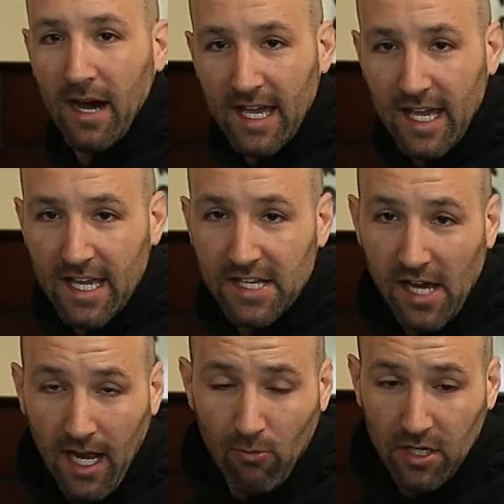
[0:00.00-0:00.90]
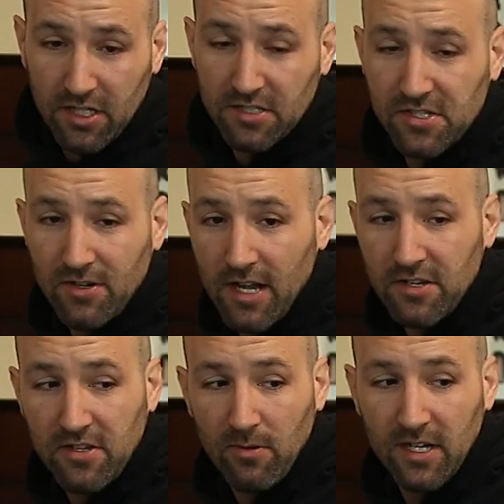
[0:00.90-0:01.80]
my age, I wanted to
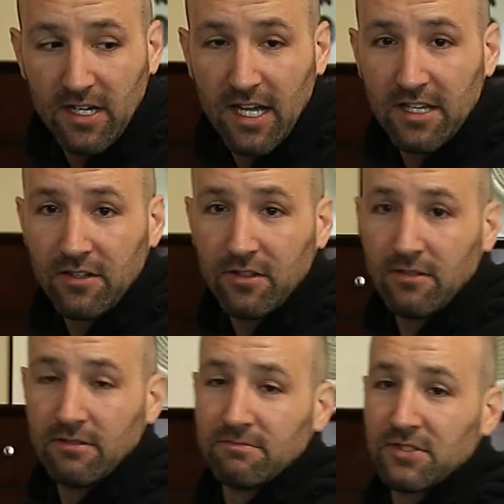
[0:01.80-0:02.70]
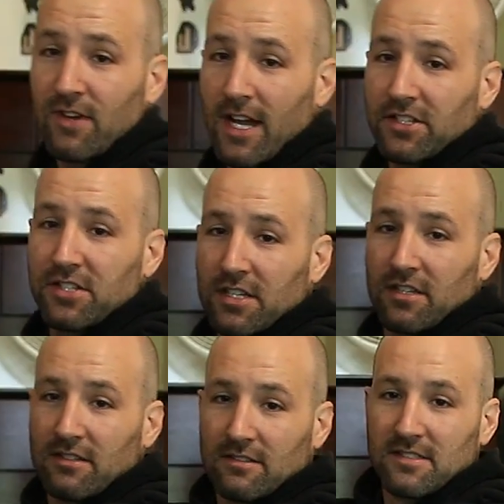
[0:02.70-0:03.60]
stretch. So what did I do? Stretched,
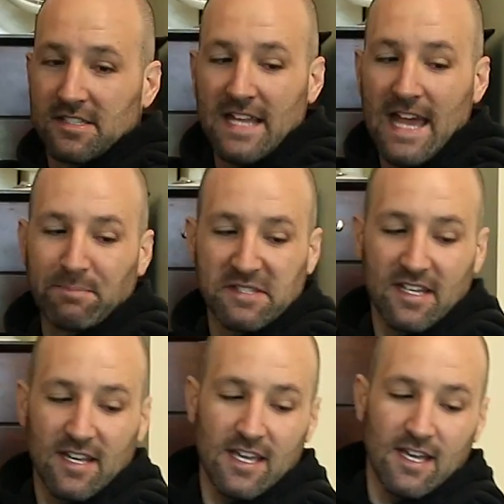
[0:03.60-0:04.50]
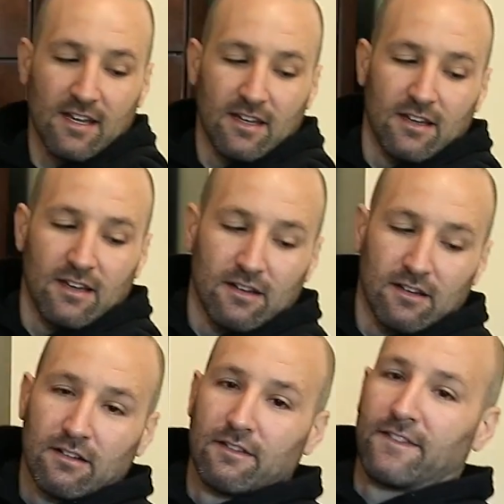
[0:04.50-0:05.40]
snap city,
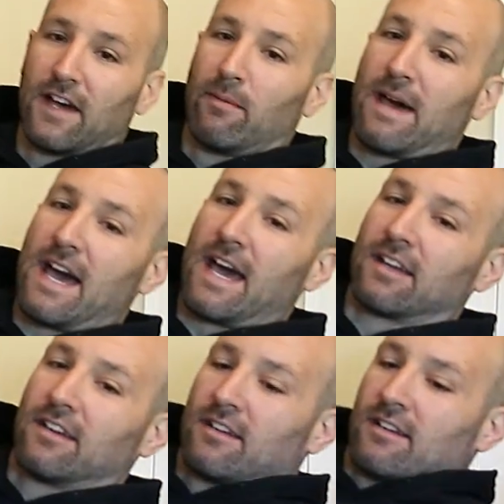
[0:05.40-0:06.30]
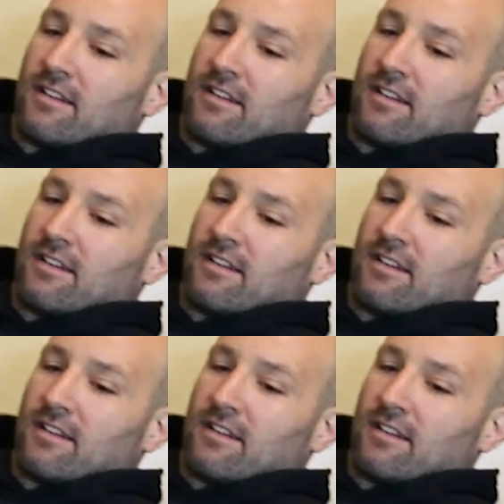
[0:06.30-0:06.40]
fell back.